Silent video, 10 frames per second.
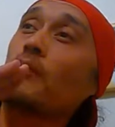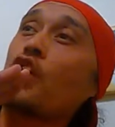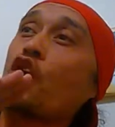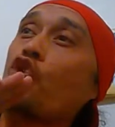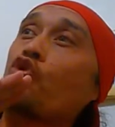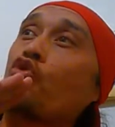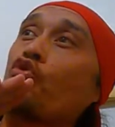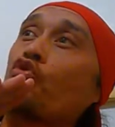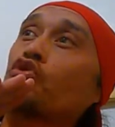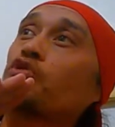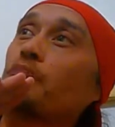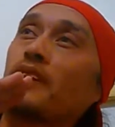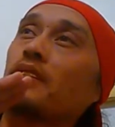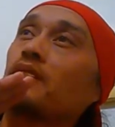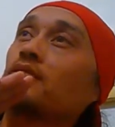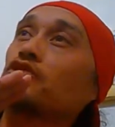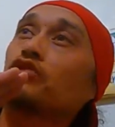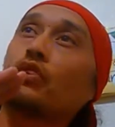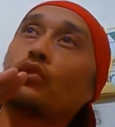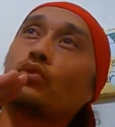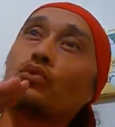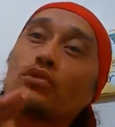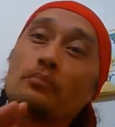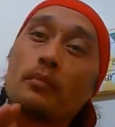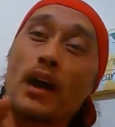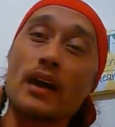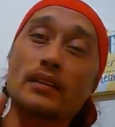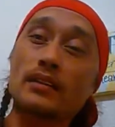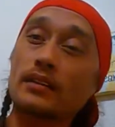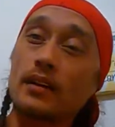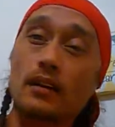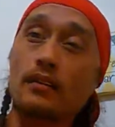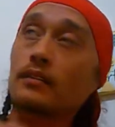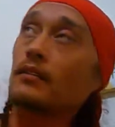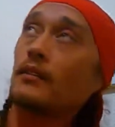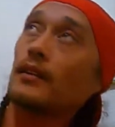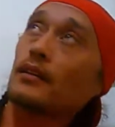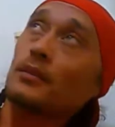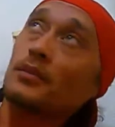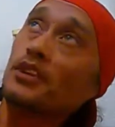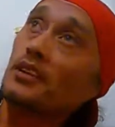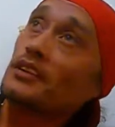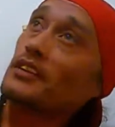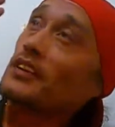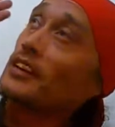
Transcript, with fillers: my whole spirit and soul and body and all. But